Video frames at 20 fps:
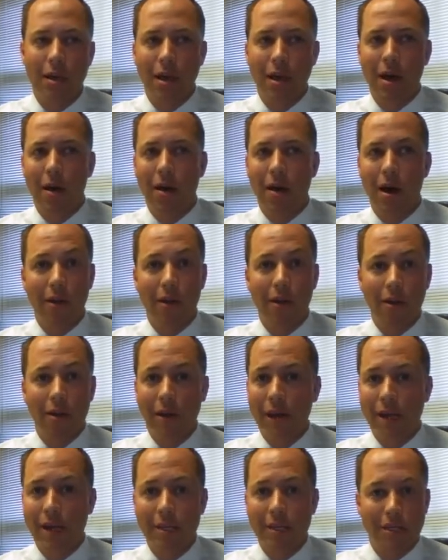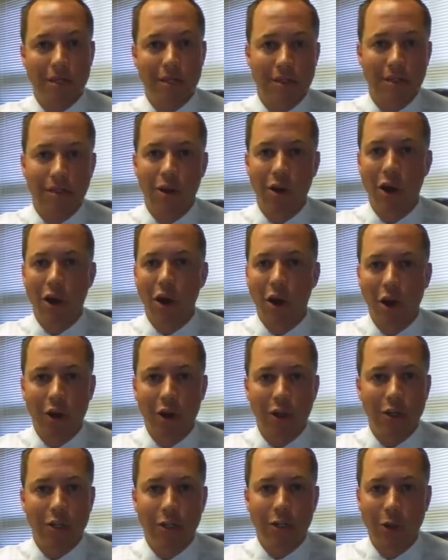Other agents
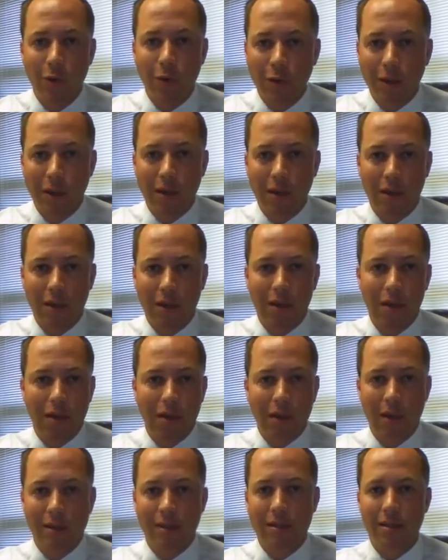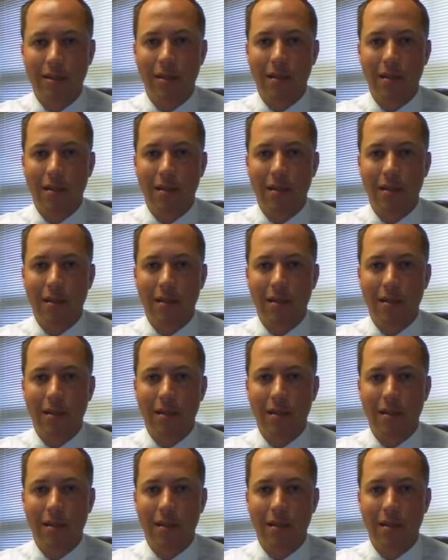aren't doing this.